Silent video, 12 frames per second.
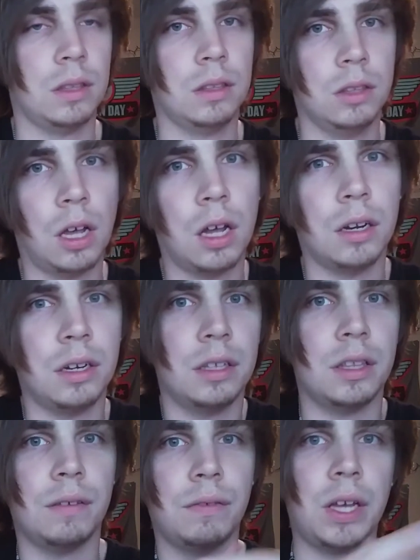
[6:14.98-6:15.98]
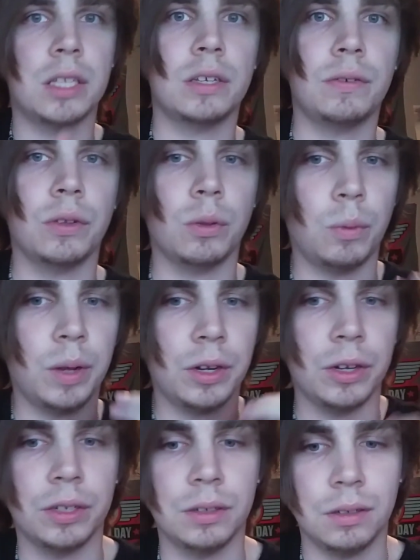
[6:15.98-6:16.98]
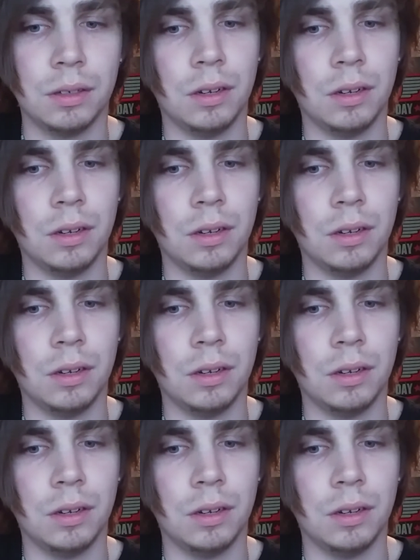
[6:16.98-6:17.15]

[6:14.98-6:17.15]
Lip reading: Not anything fancy for the winner